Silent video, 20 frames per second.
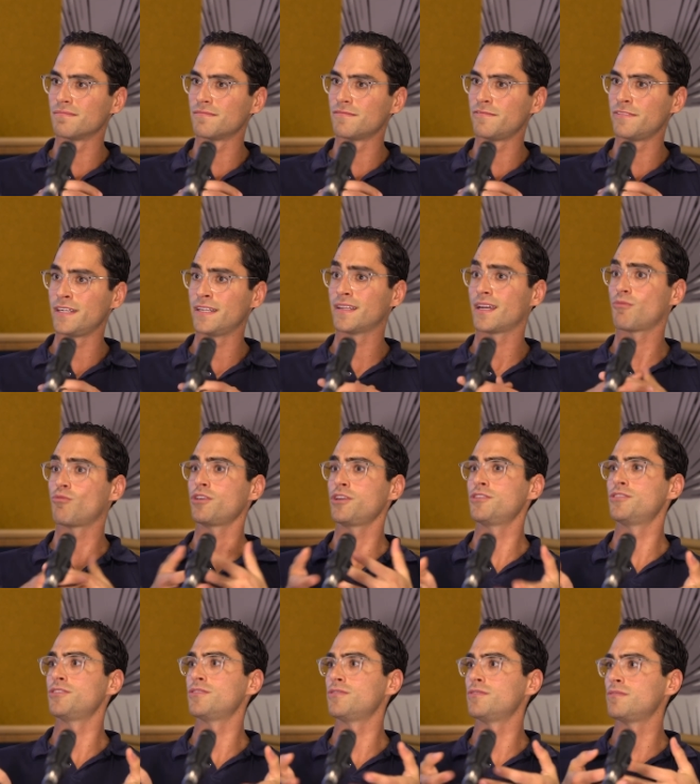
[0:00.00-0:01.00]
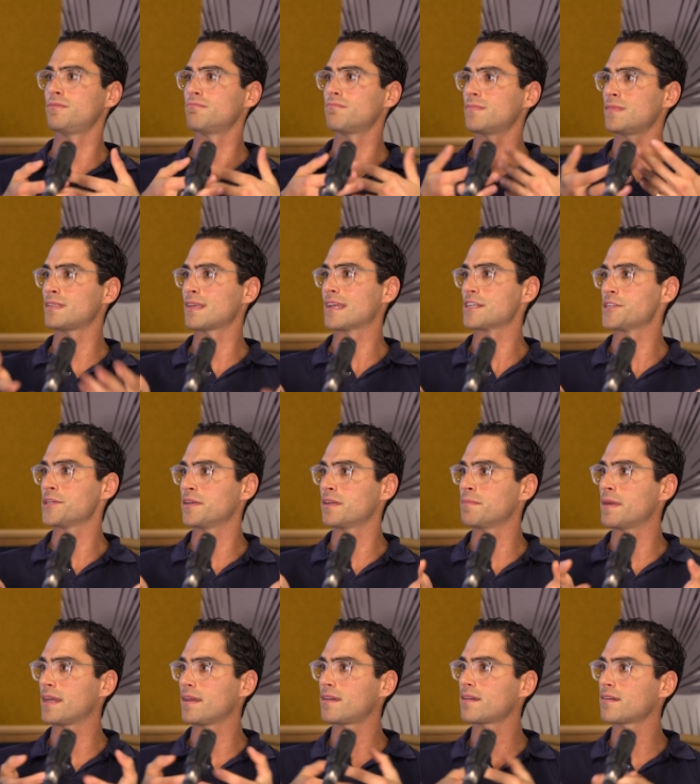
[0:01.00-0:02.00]
feeling like what you do is actually going to
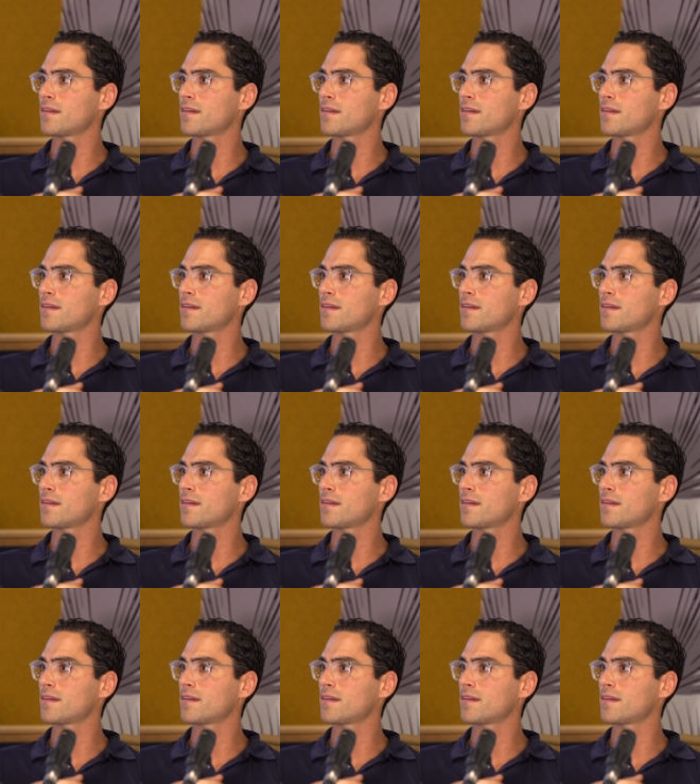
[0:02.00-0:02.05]
make